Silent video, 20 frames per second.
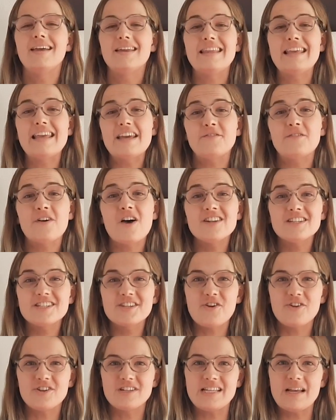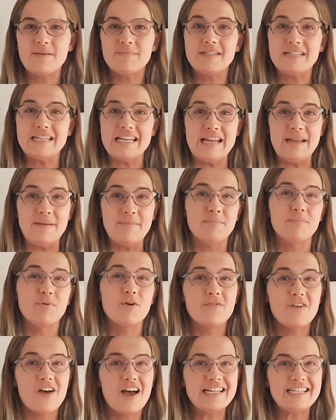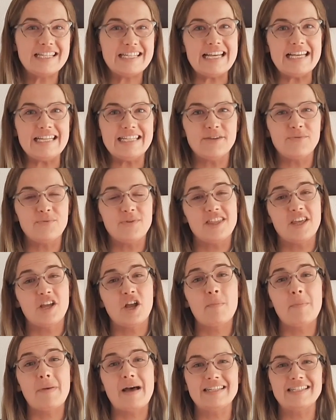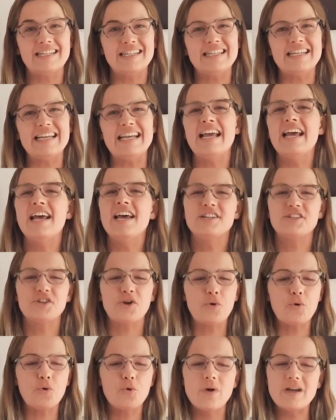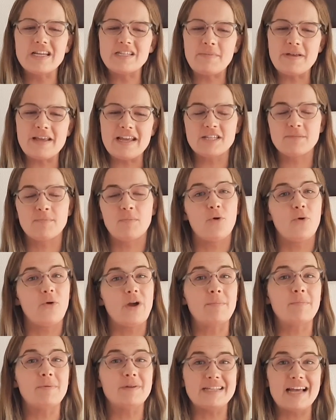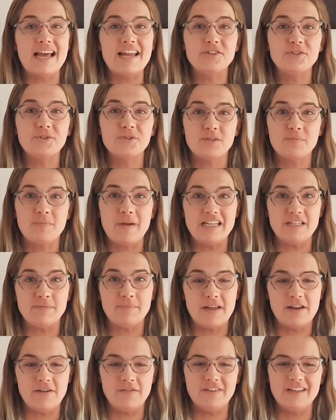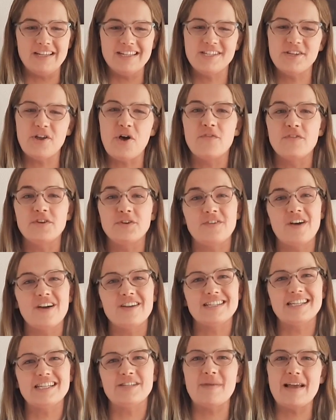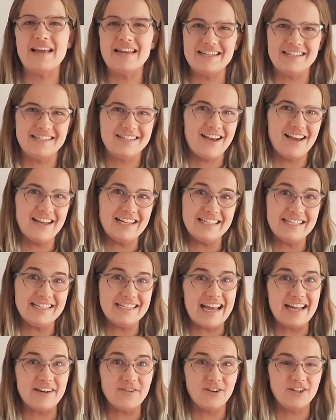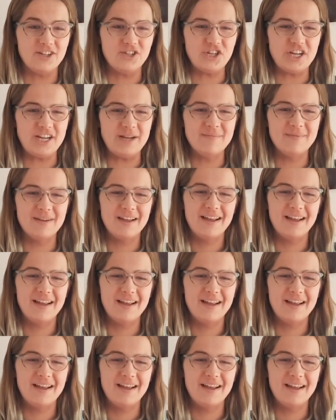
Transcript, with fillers: The Advanced Concepts Team provides ESA with the capacity to always be exploring potential space benefits of advances made in science and technology.